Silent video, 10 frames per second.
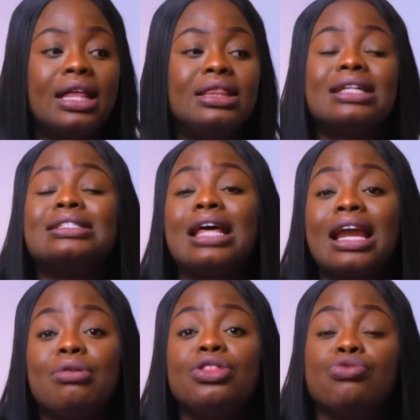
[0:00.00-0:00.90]
that
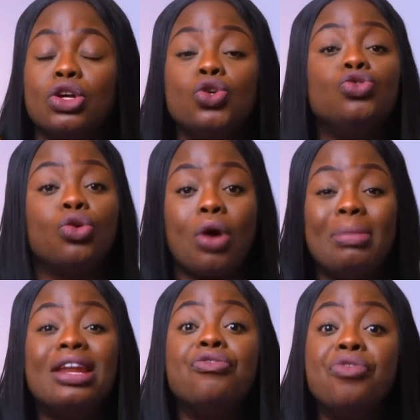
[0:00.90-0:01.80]
salary threshold
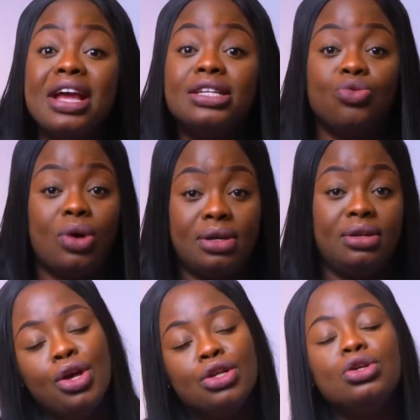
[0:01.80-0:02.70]
requirement, the raised one.
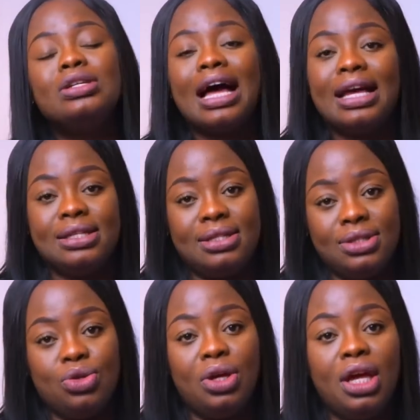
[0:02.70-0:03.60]
So that is
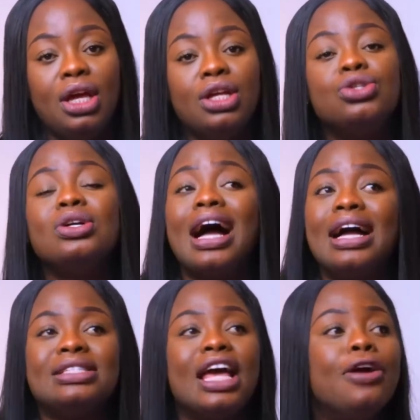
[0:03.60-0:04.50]
it, okay? So
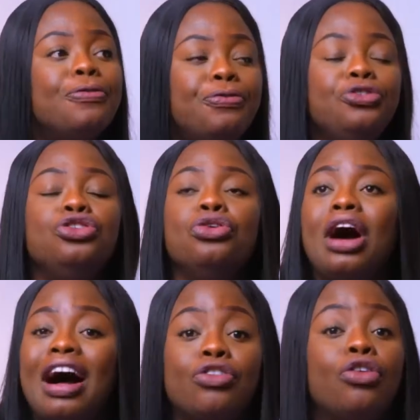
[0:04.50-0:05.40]
guys, if you
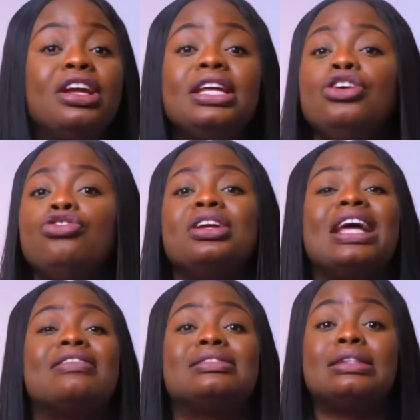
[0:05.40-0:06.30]
already
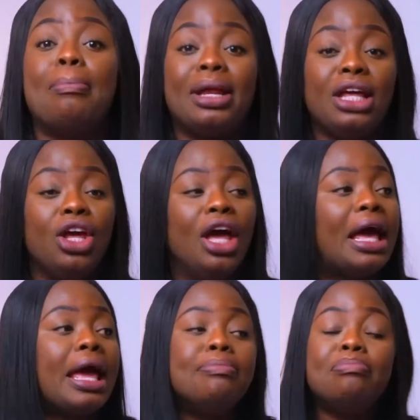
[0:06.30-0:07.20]
have somebody
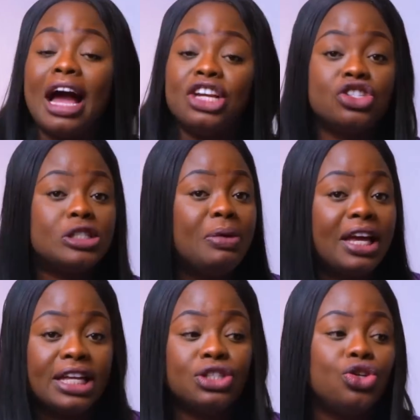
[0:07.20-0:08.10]
in mind you're
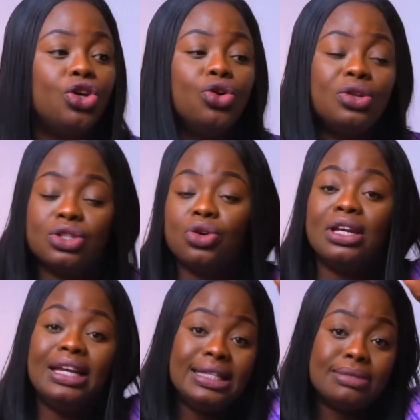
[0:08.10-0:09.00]
speaking to, this is going
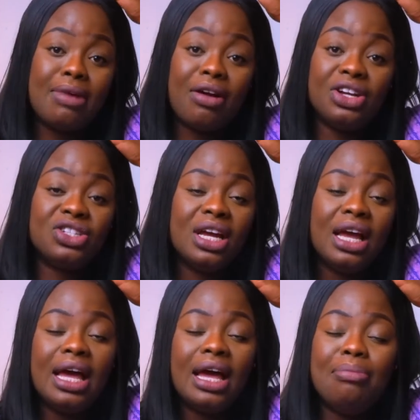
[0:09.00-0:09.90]
to lead to marriage,
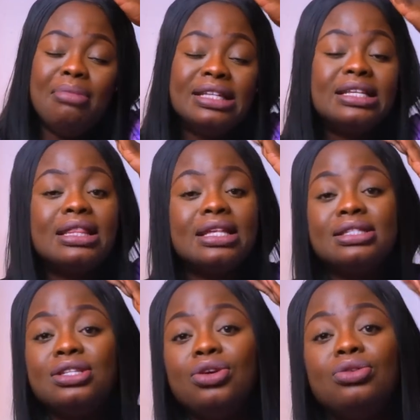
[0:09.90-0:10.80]
meeting this
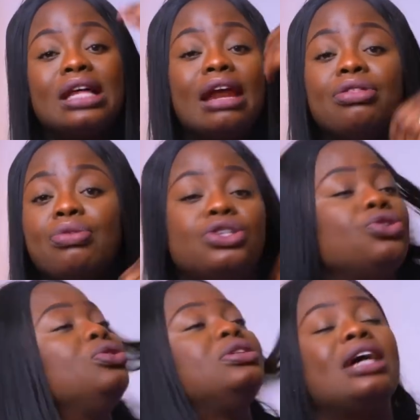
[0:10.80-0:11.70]
new salary
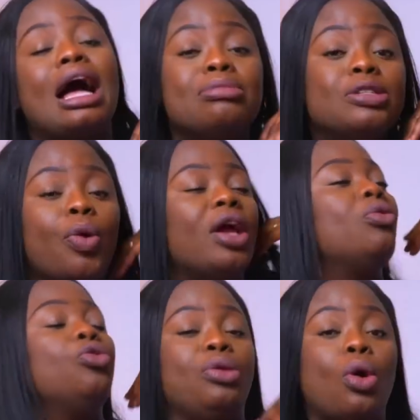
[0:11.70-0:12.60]
threshold come spring
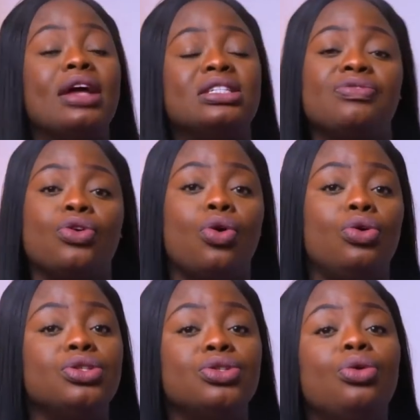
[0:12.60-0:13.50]
will be quite
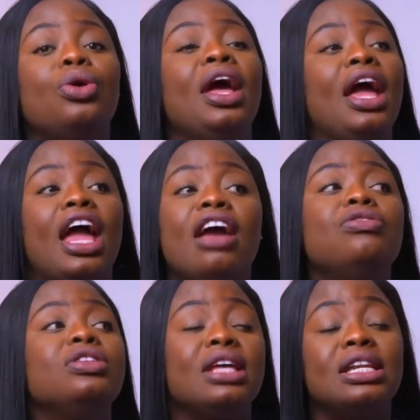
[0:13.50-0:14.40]
difficult. So if
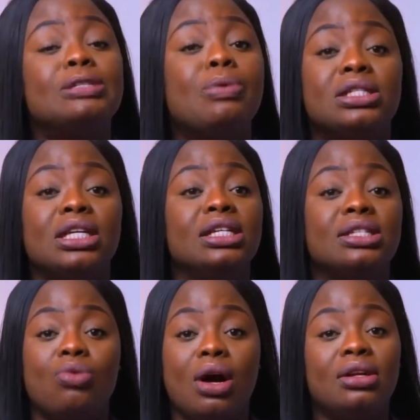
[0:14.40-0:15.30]
you think this person is
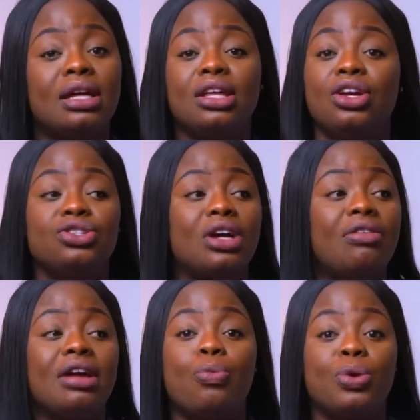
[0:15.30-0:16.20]
the one, I think you should
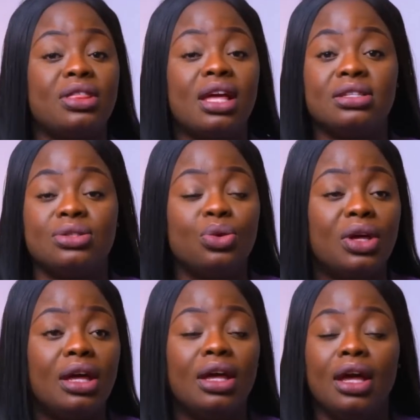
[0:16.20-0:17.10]
hurry up with things,
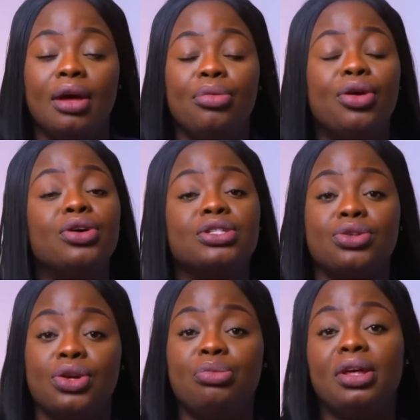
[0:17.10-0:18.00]
okay? Because it's
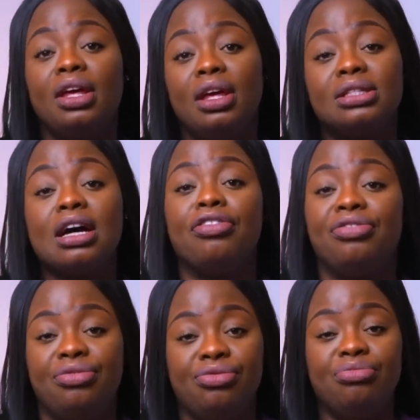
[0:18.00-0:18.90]
going to be
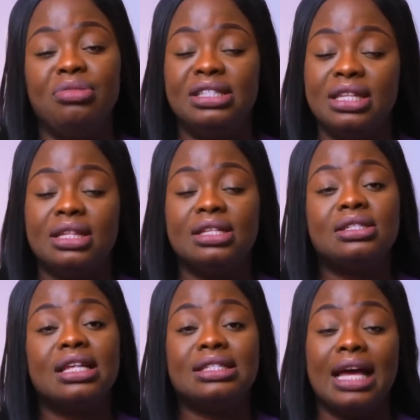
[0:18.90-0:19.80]
tough meeting this
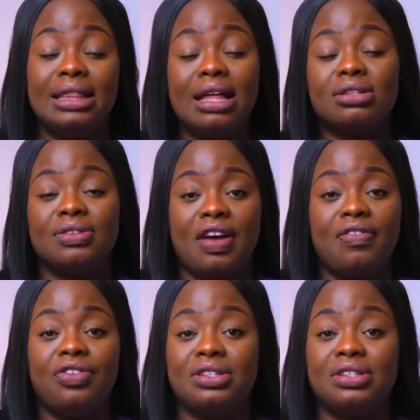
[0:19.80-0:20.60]
38,500